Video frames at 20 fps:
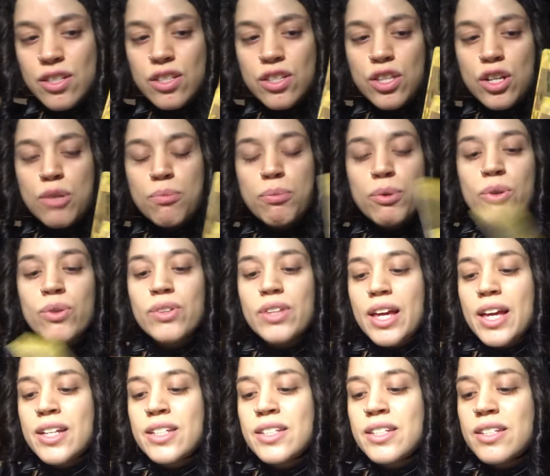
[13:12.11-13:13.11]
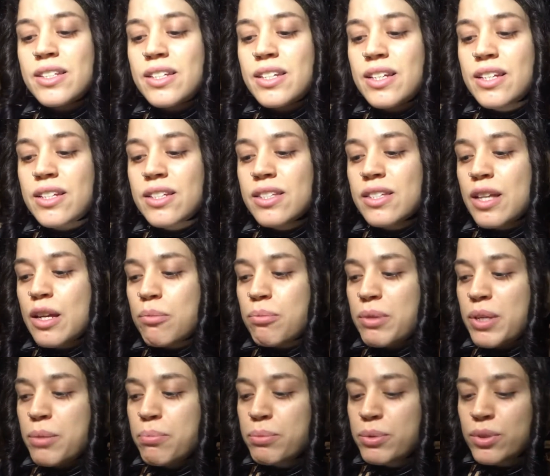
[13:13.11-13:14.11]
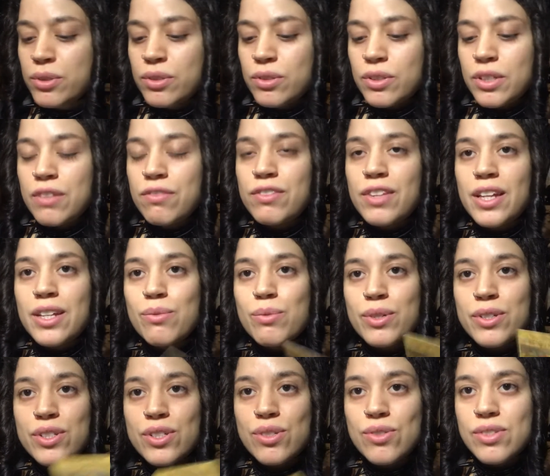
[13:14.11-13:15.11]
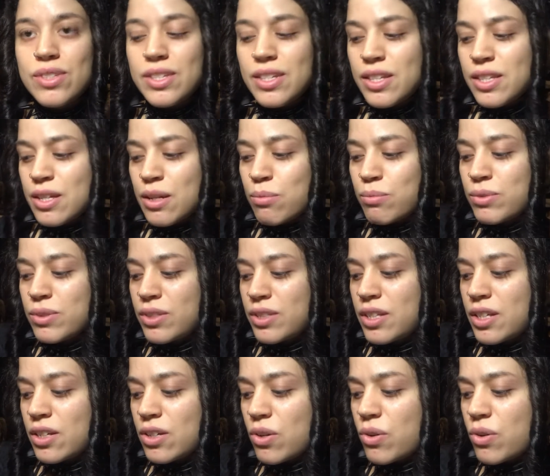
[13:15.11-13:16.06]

they're both entities that people if they were to see them would think